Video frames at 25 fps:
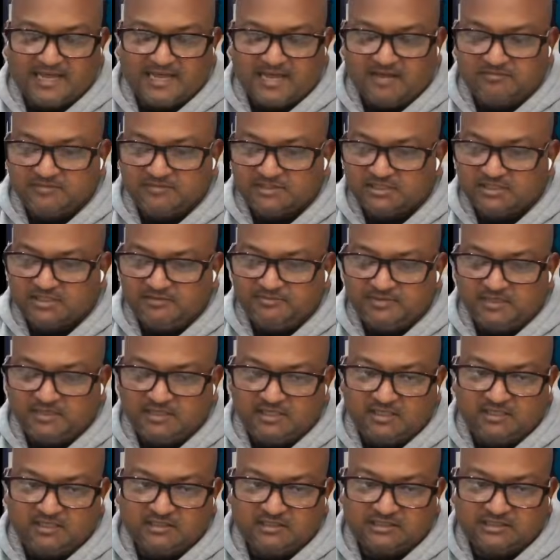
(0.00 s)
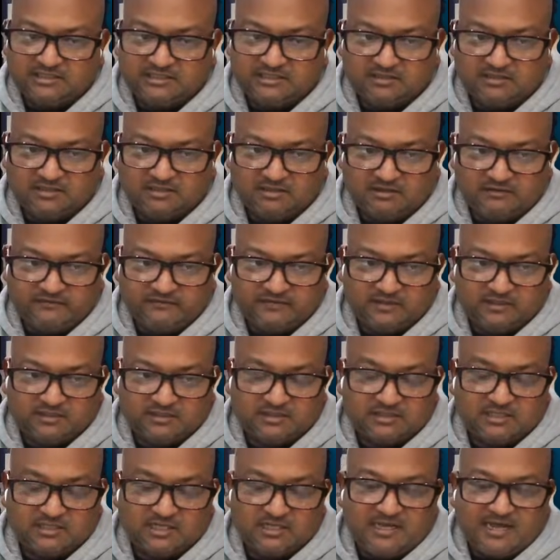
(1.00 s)
MCP
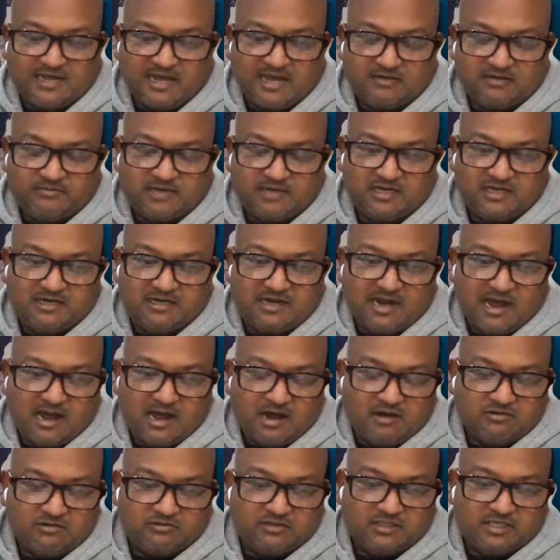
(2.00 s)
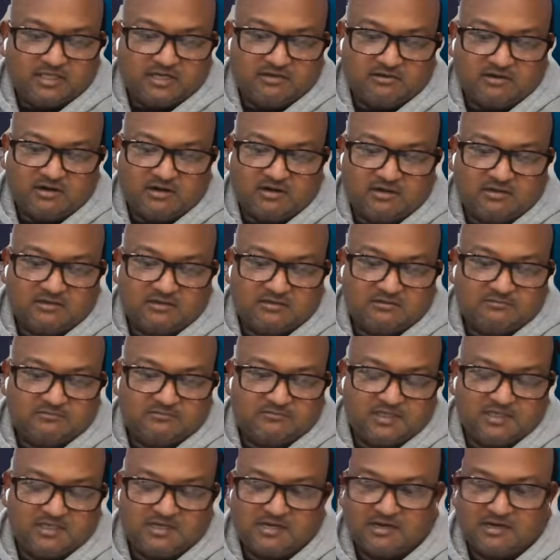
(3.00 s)
servers. And by now, there are
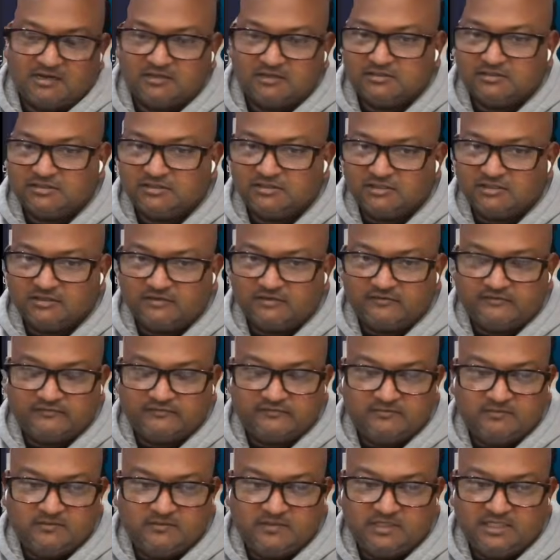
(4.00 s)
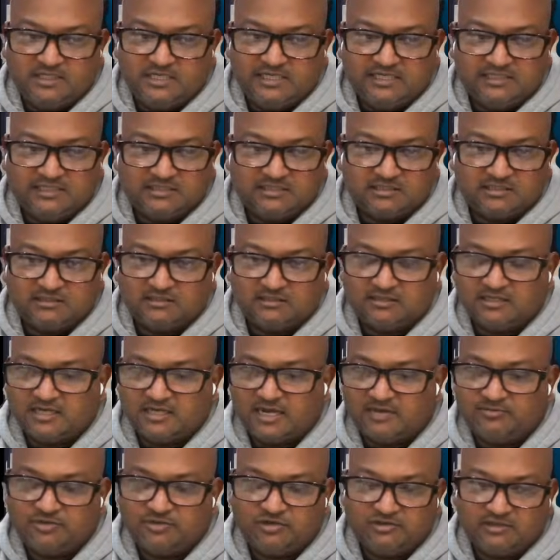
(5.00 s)
tons of decent
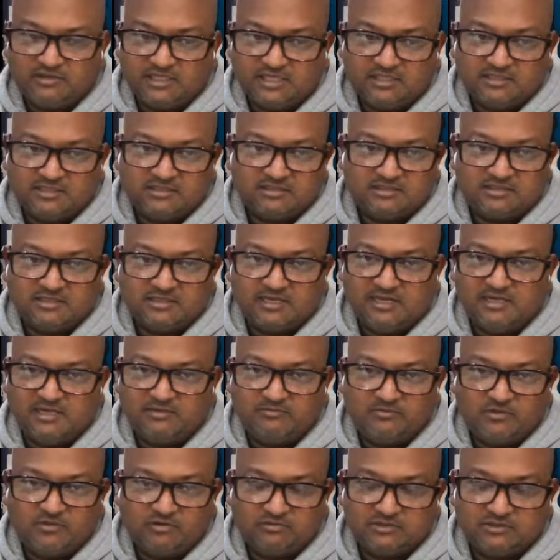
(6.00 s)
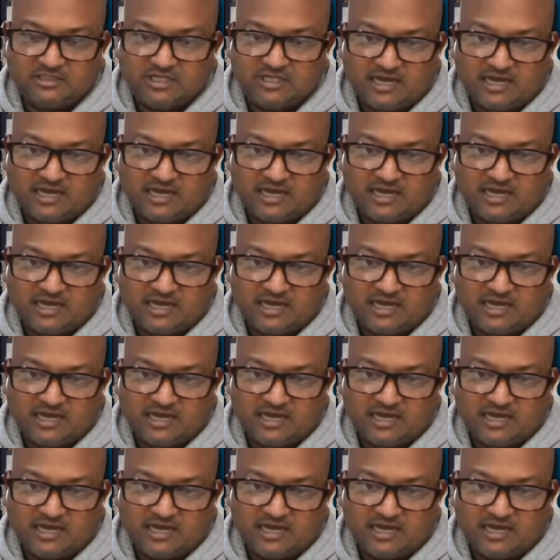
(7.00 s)
libraries in most